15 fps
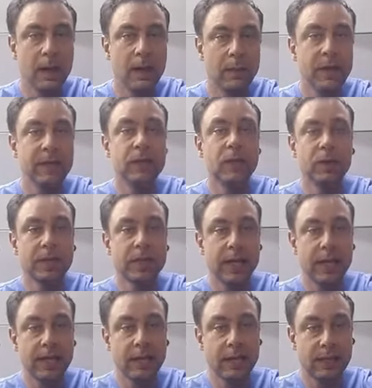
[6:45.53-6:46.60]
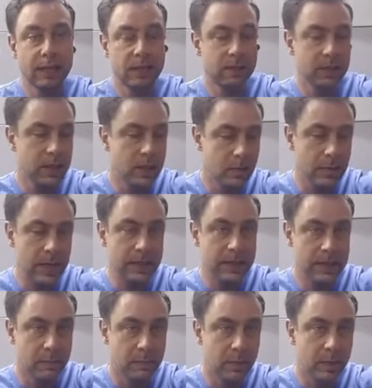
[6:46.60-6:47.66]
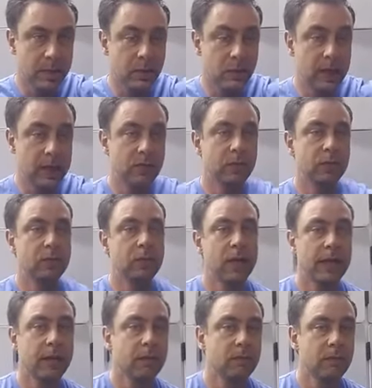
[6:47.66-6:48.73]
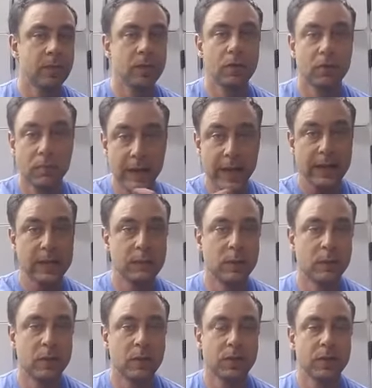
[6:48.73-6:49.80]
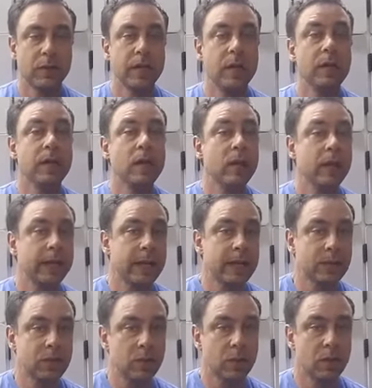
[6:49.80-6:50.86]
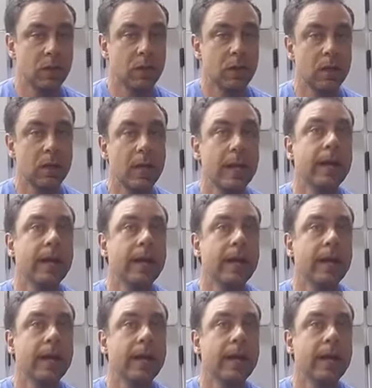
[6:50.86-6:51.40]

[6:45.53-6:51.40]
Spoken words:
But of course, there's a, you know, at some point you run to like your maximum or so, and you're not getting stronger